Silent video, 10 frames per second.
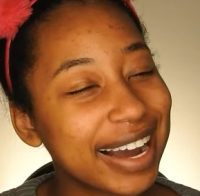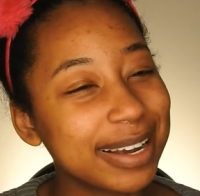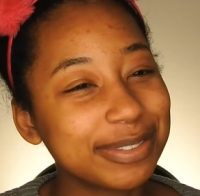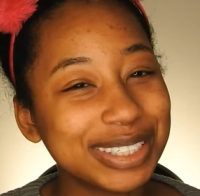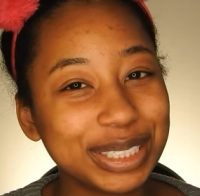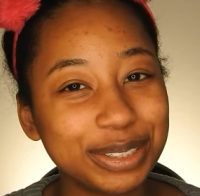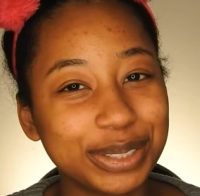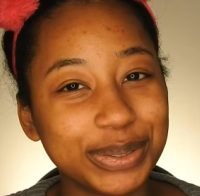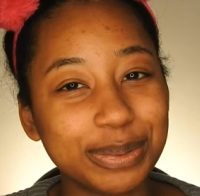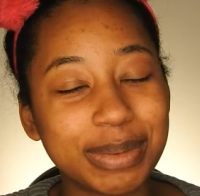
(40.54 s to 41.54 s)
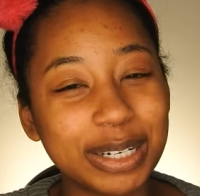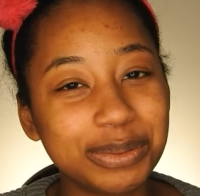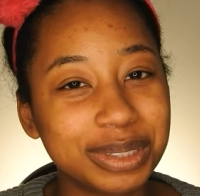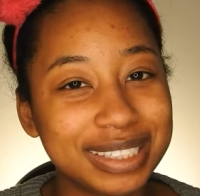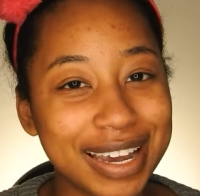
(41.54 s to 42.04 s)
I am going to do my
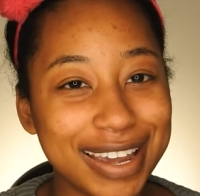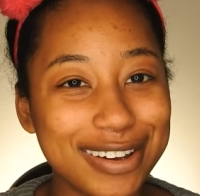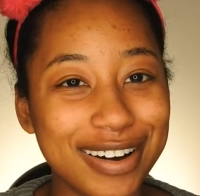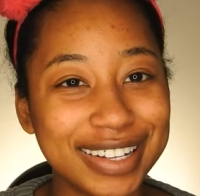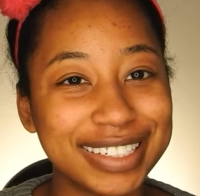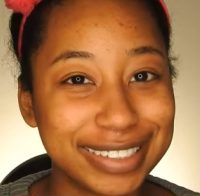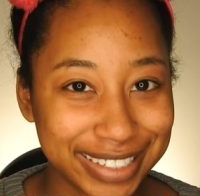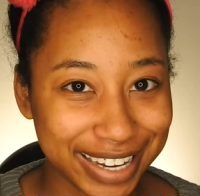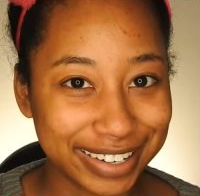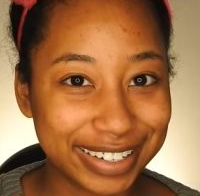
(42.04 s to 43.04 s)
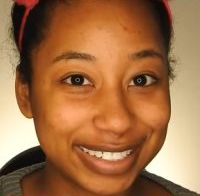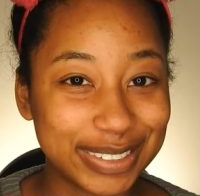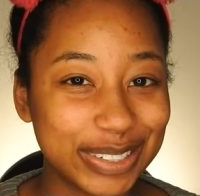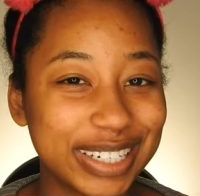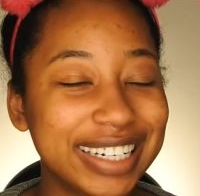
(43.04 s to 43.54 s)
own take on this character